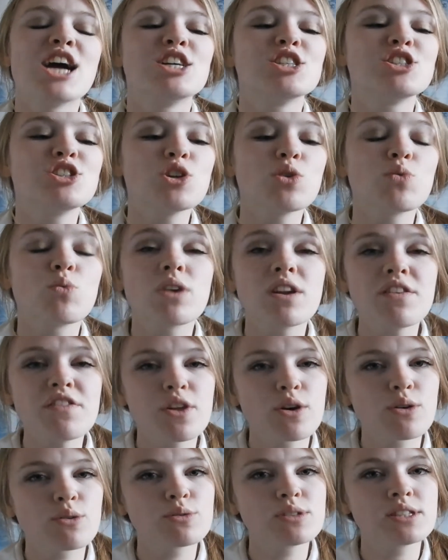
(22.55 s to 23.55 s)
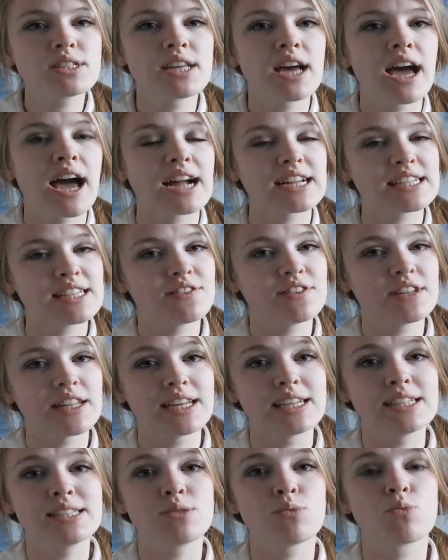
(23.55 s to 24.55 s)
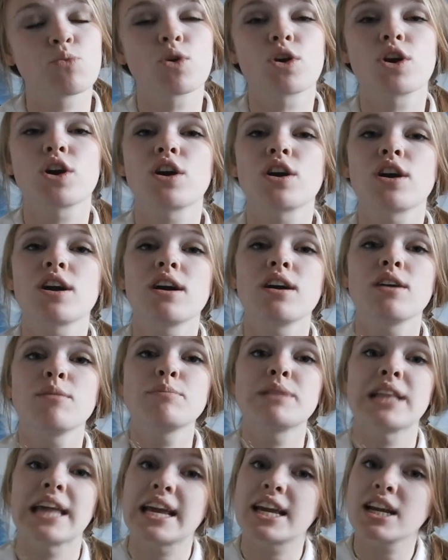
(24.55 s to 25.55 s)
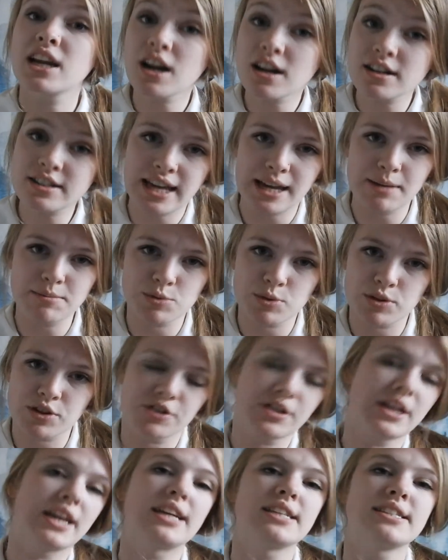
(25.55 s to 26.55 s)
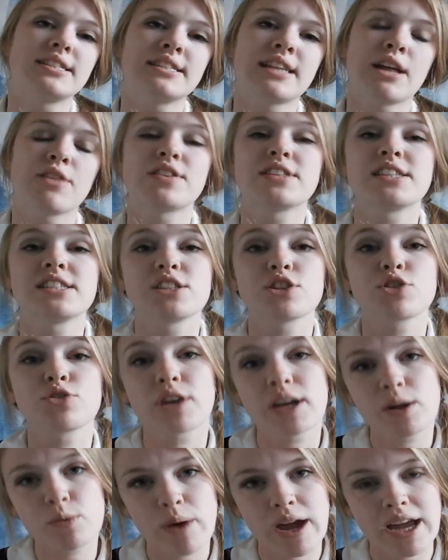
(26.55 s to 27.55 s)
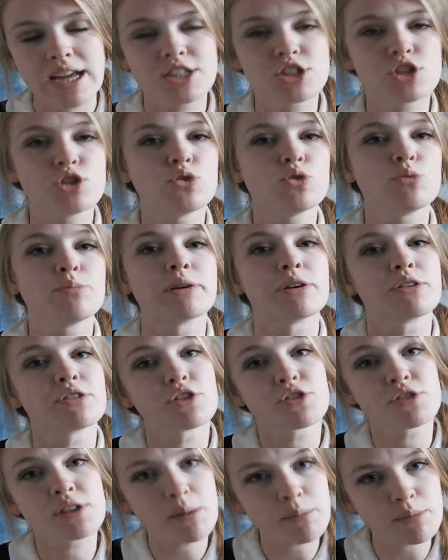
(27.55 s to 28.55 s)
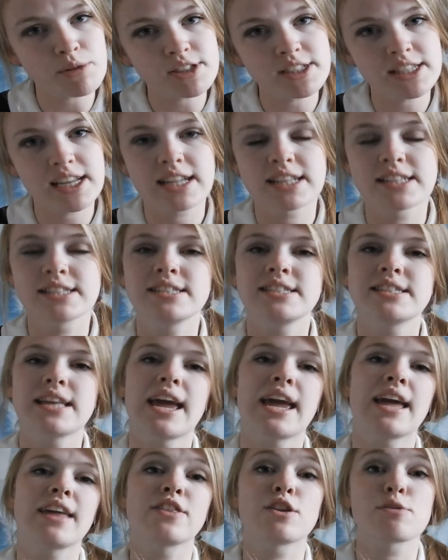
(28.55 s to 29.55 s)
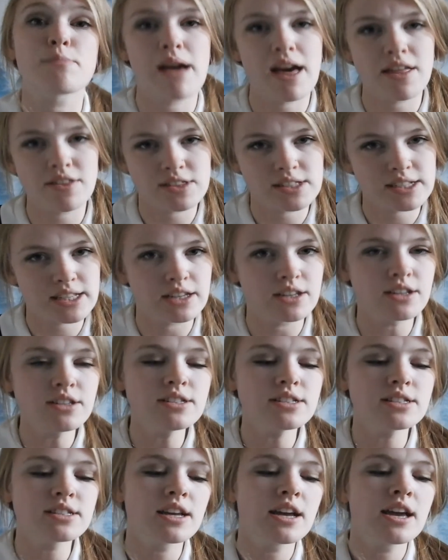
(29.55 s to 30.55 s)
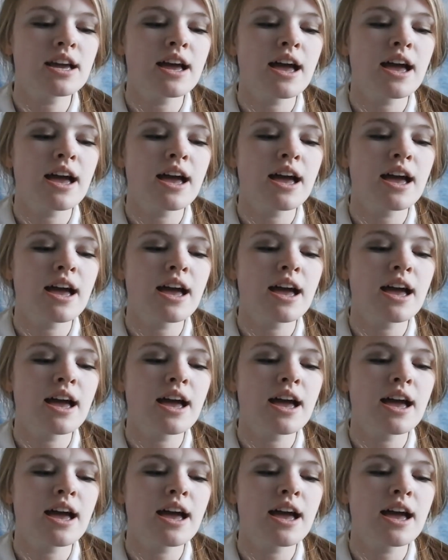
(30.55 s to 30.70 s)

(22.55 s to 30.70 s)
So, one of those activities were playing card games with your kids. Now, this is a great way to build their number sense and their math skills.